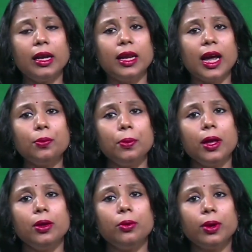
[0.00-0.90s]
and
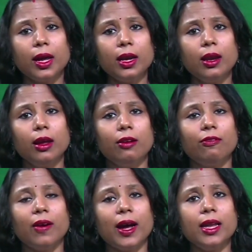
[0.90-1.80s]
that way you
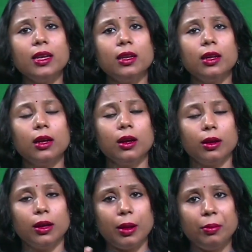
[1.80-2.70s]
can find
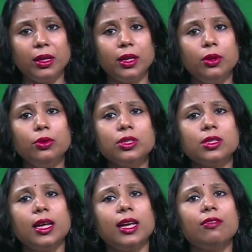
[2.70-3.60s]
the
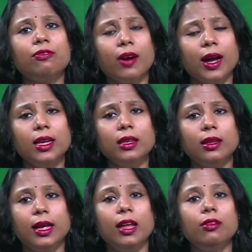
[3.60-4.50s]
youths, they can
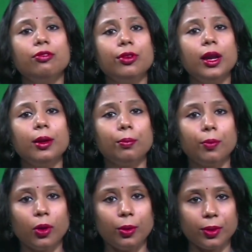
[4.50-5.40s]
find gainful
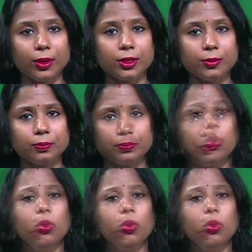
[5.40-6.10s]
employment.